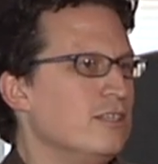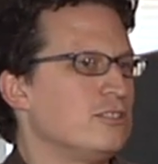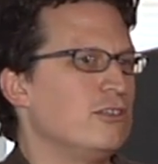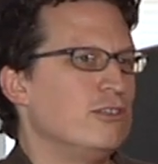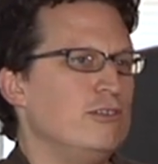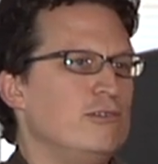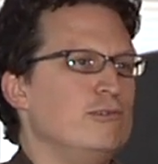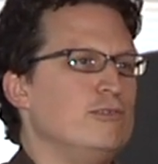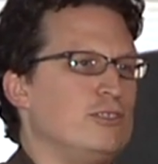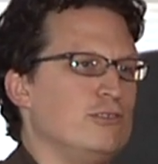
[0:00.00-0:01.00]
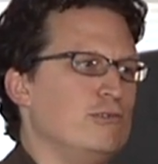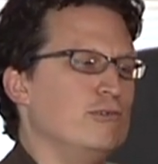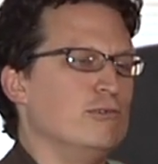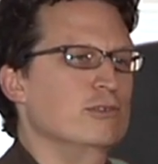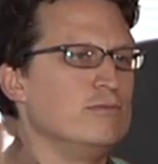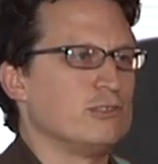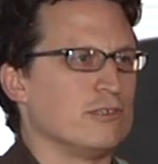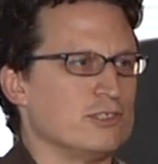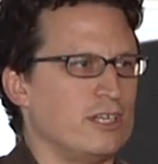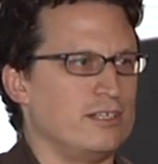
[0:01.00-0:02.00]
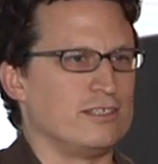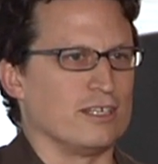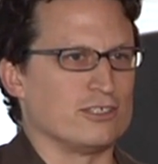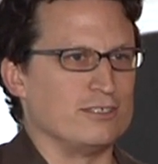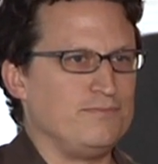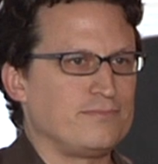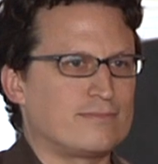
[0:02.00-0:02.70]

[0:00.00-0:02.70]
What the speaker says: So you do server-side detection.